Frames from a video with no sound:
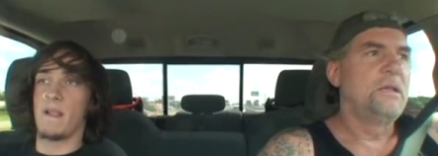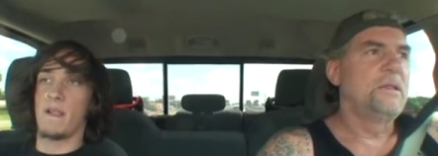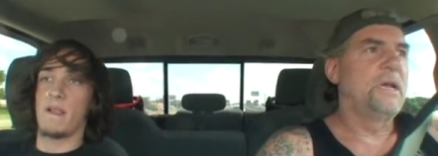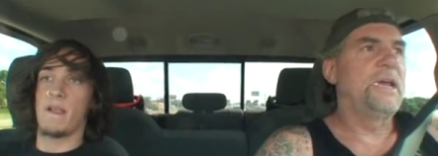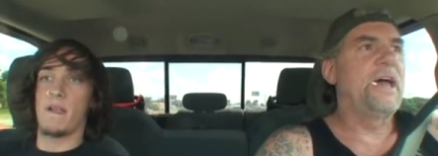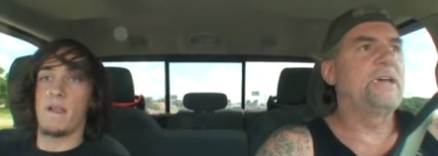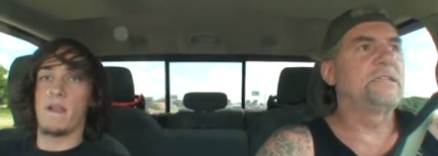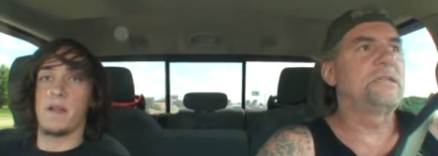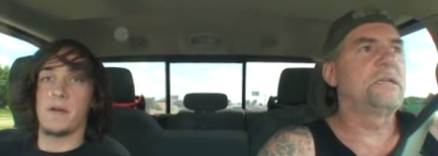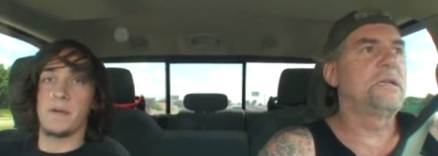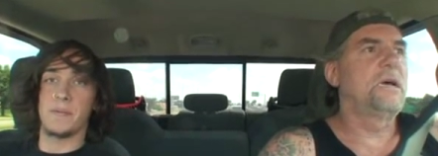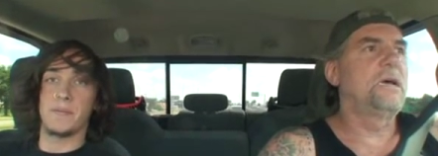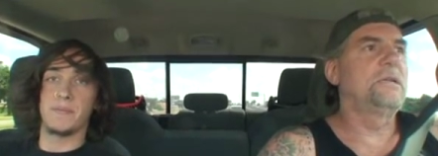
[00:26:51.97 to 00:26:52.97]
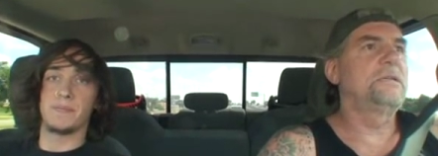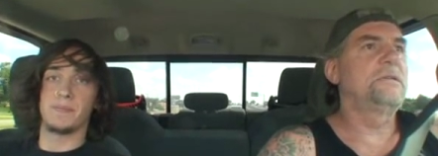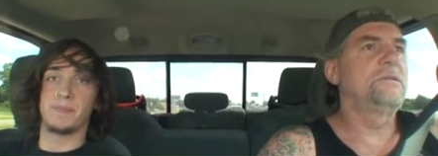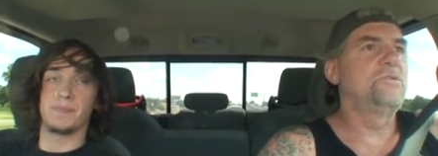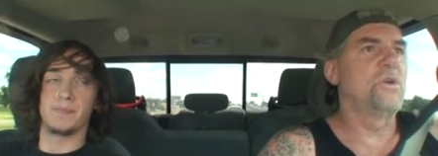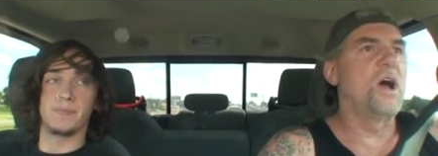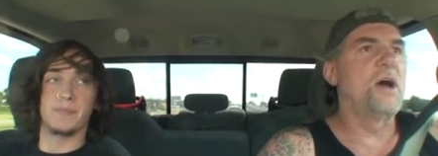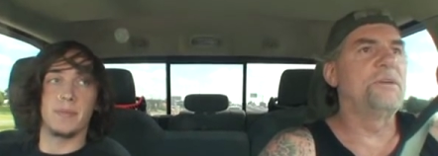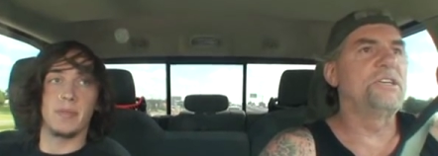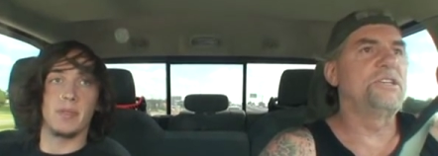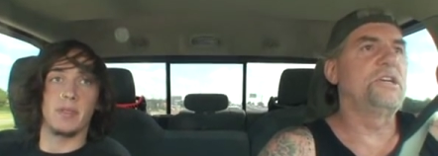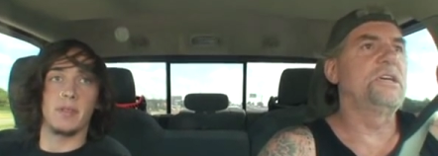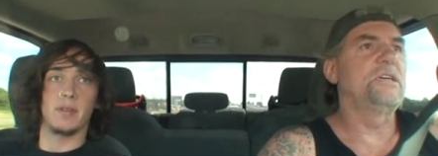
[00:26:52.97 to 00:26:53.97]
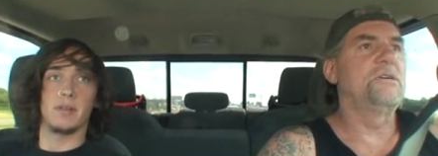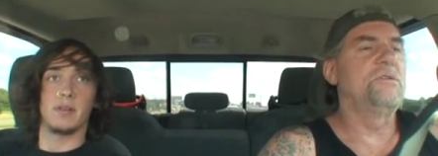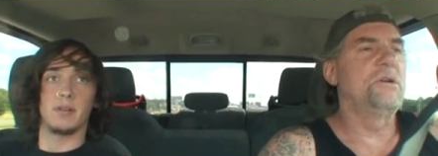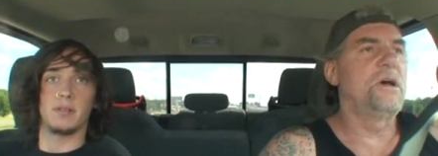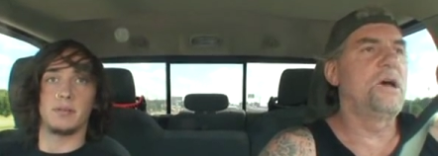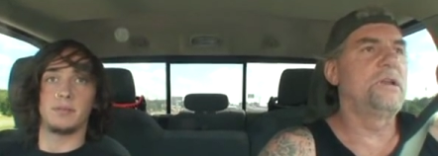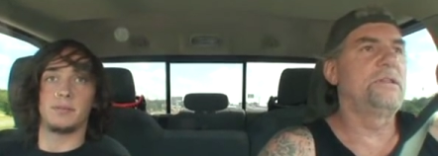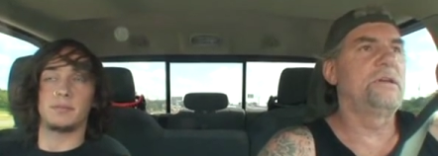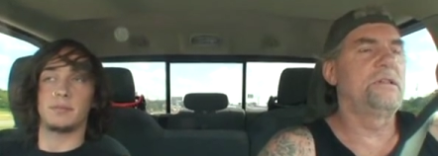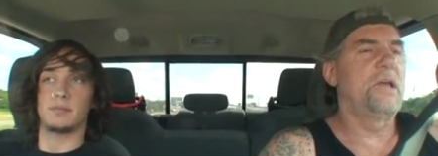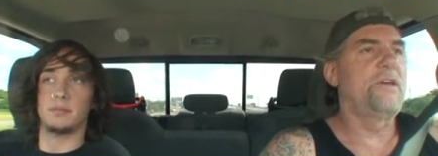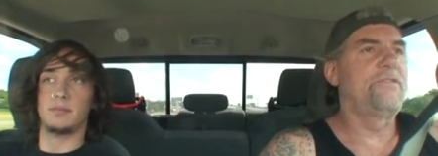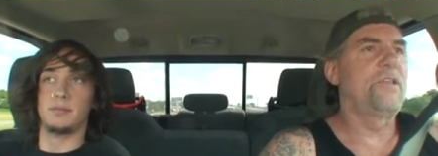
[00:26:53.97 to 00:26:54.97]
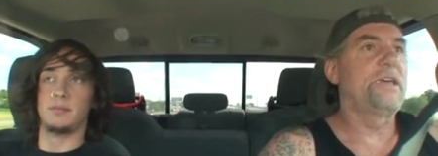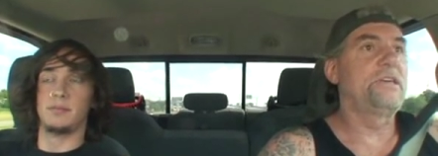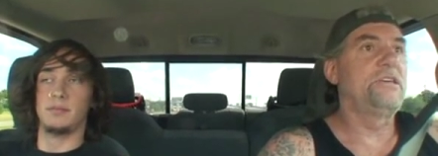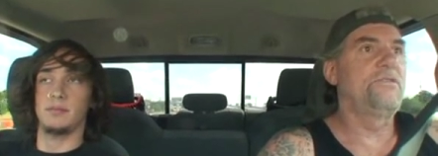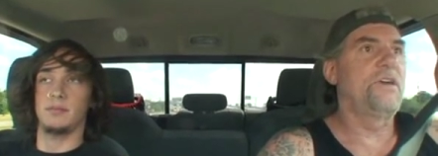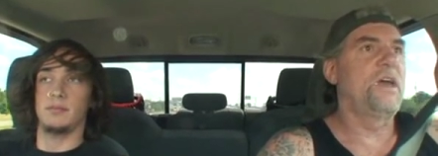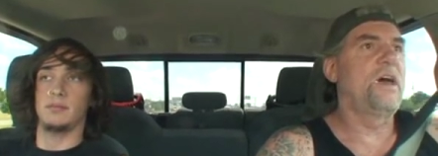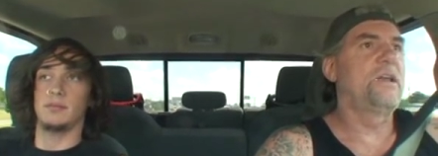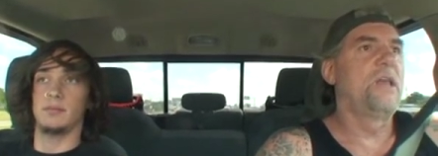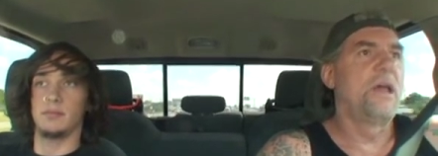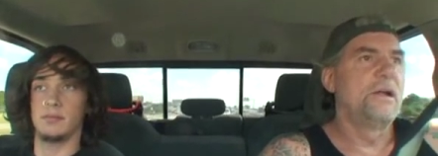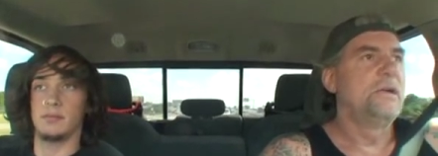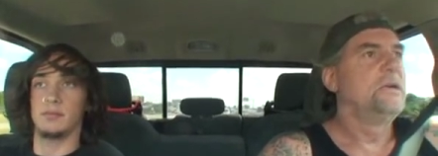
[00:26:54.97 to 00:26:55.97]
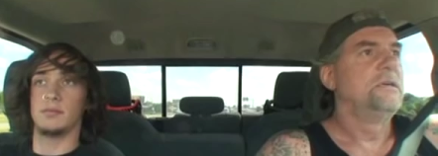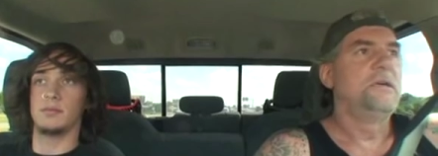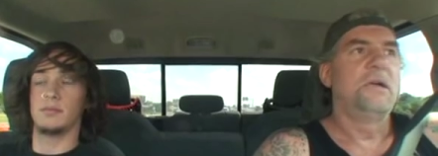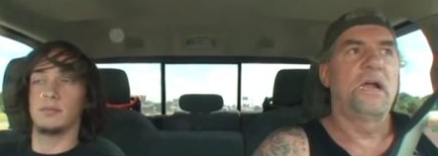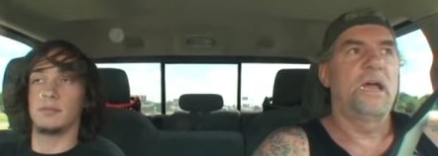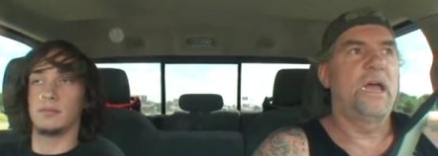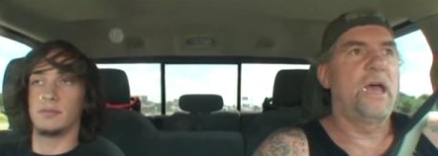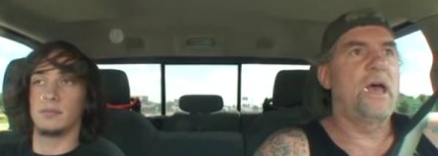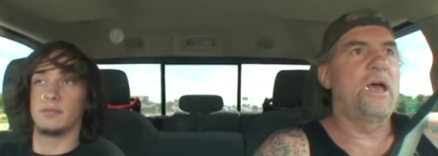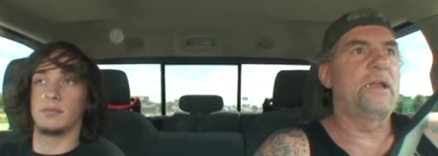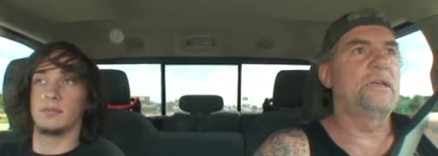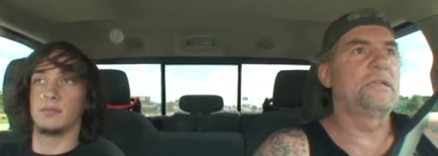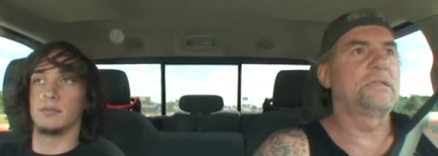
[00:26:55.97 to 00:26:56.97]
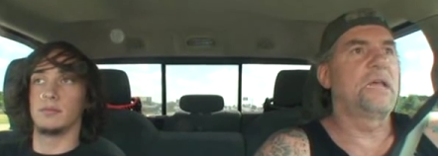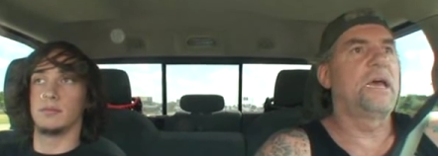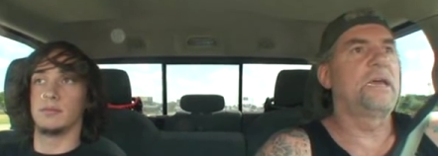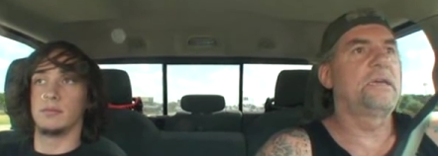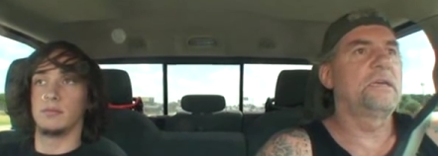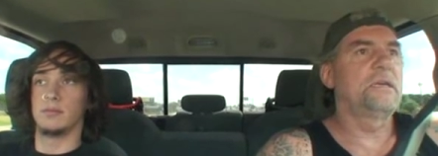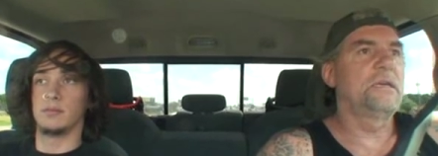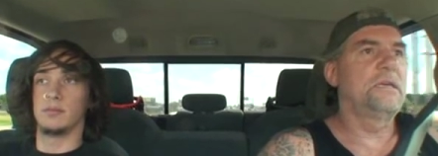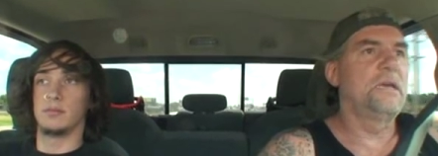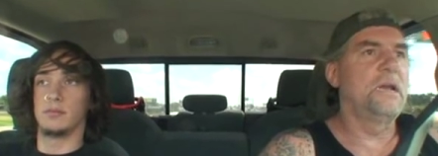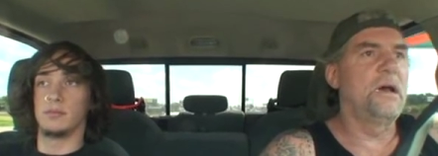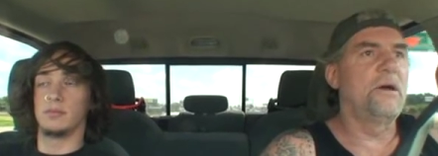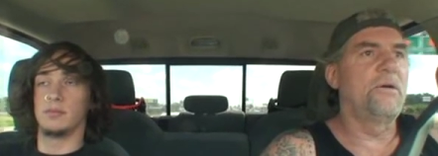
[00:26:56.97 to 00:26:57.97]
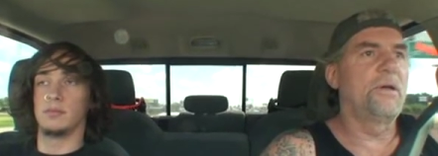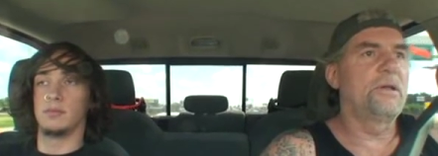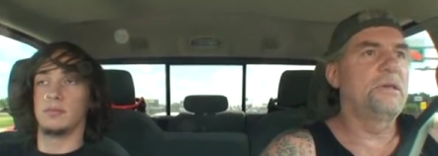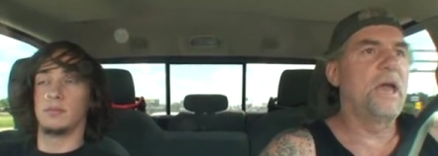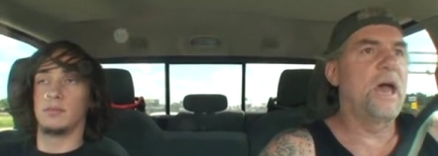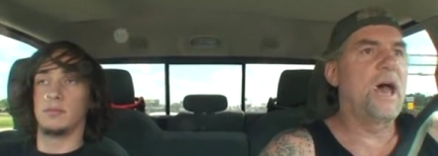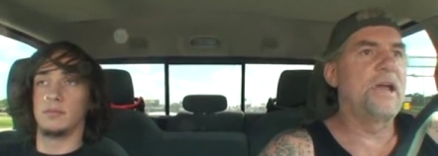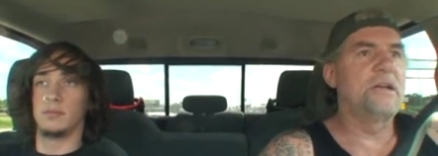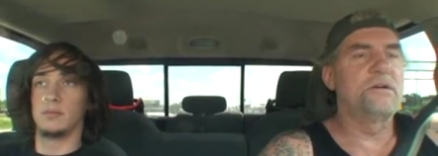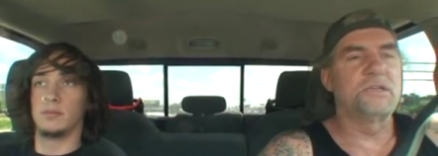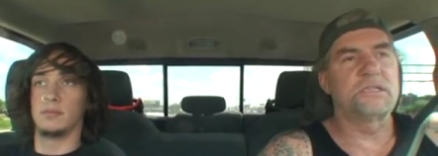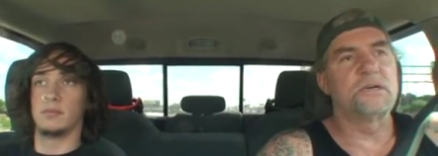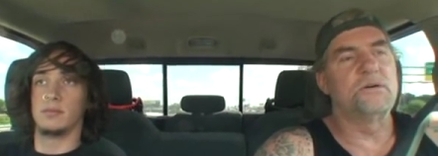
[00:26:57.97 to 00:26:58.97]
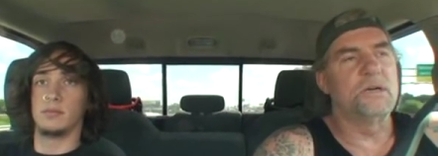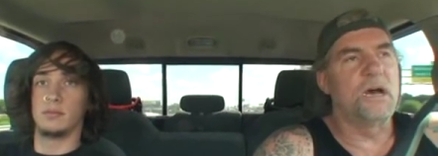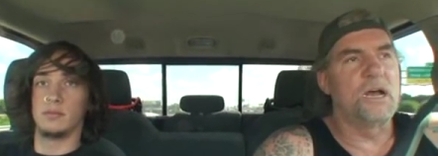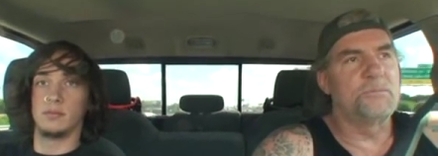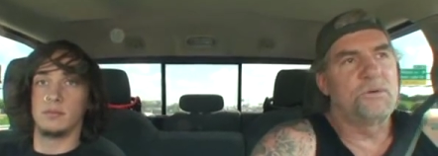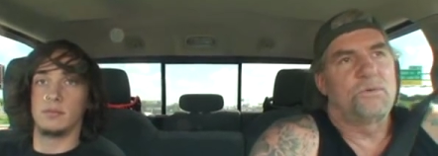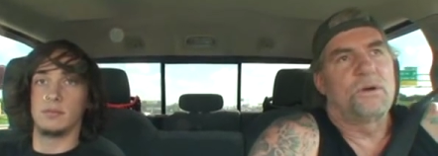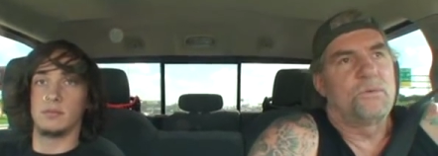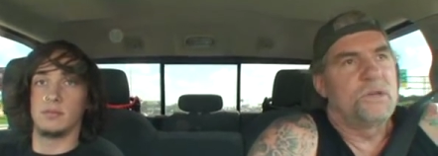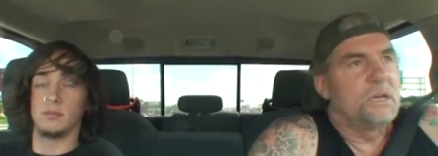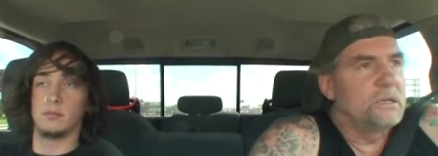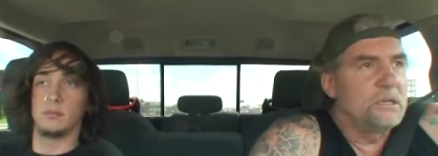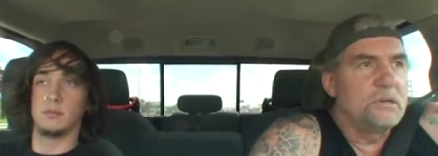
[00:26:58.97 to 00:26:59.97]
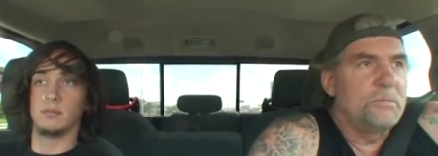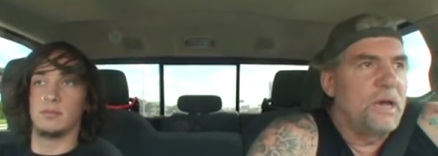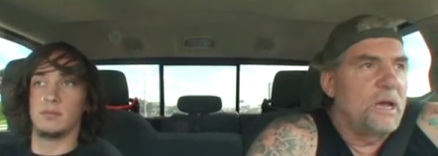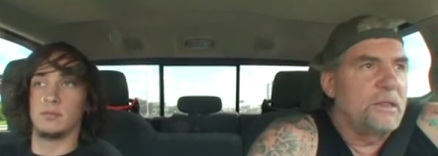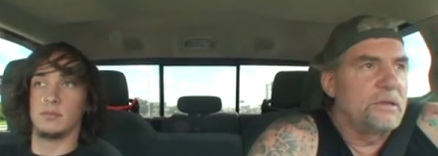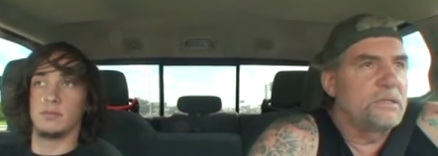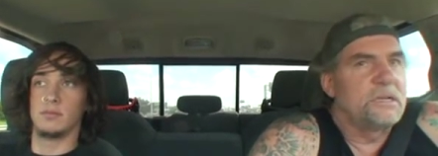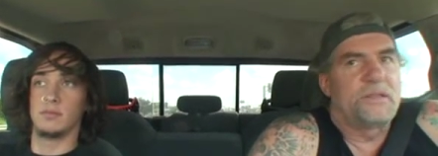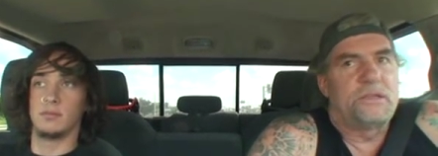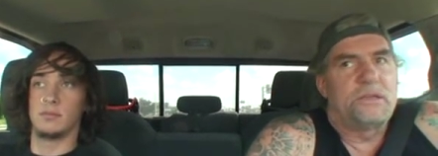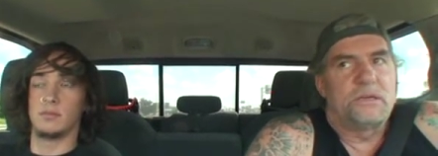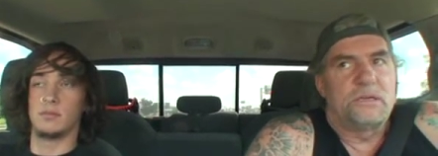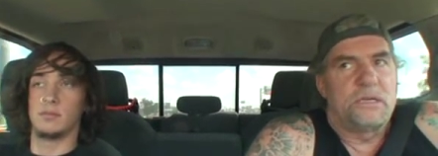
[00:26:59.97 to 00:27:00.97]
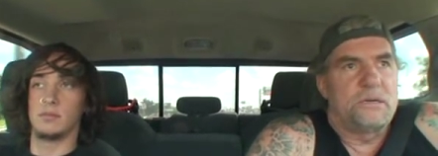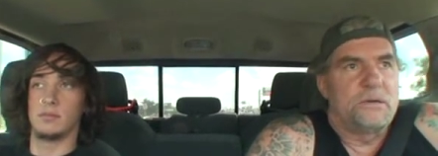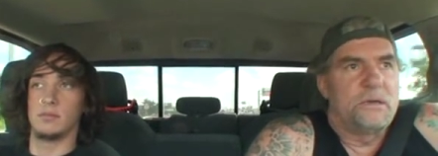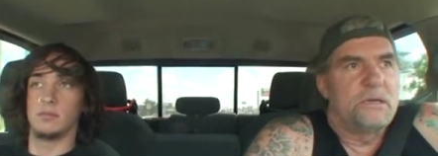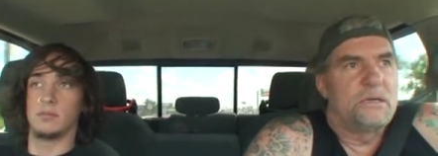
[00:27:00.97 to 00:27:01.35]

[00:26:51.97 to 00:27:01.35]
Speaker 1: that has uh, drama shit going on in their life like you've had. And it's like, you know, yeah, I know what's going on, but what are we going to do about it? There's nothing you can do.